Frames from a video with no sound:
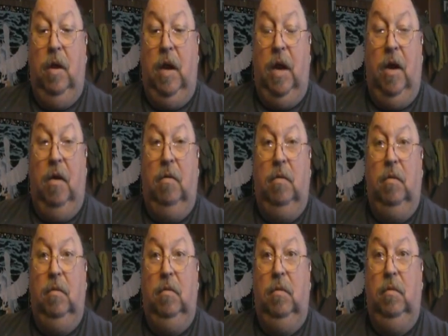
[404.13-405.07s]
To
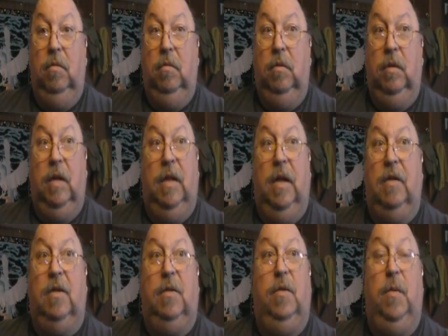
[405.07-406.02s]

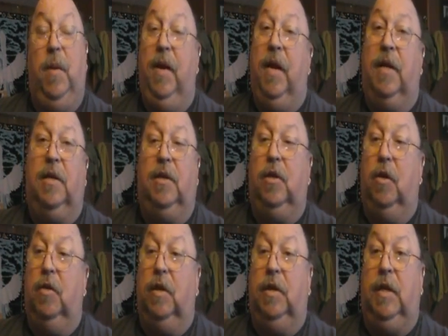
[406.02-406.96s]
me, that just
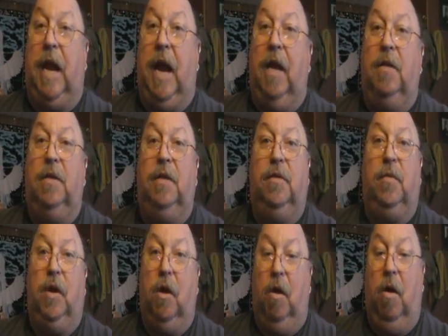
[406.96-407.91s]
shows a callous
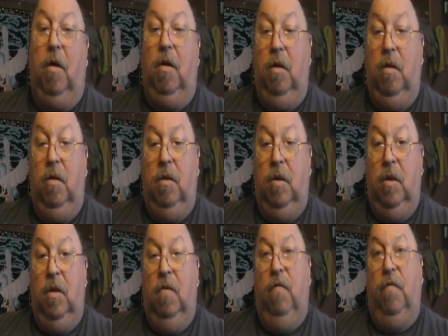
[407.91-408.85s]
disregard
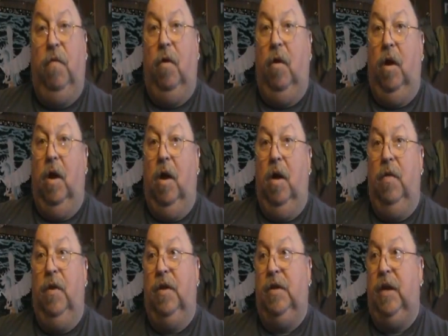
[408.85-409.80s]
for
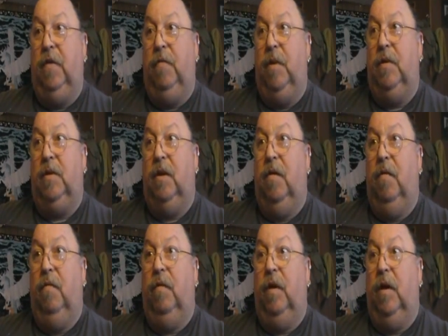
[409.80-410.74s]
the achievements of,